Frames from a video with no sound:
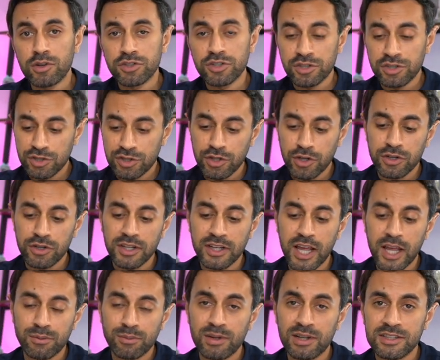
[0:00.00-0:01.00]
just to show you the
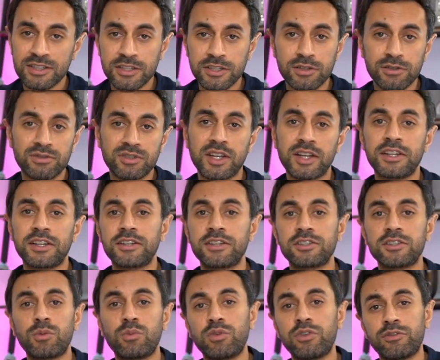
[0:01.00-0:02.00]
capabilities of setting this
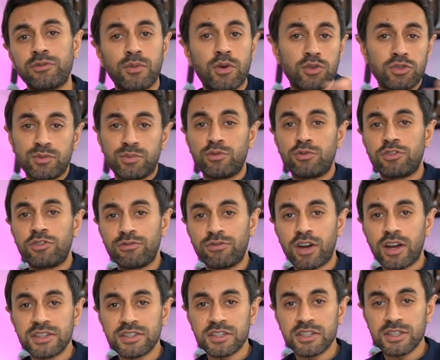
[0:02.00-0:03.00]
up with multiple
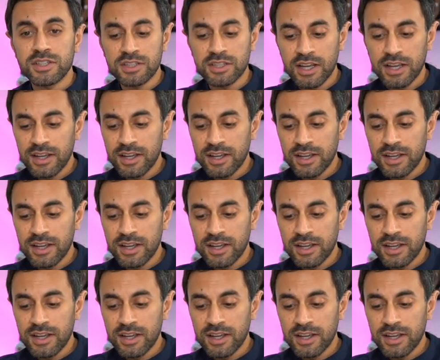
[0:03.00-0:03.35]
devices.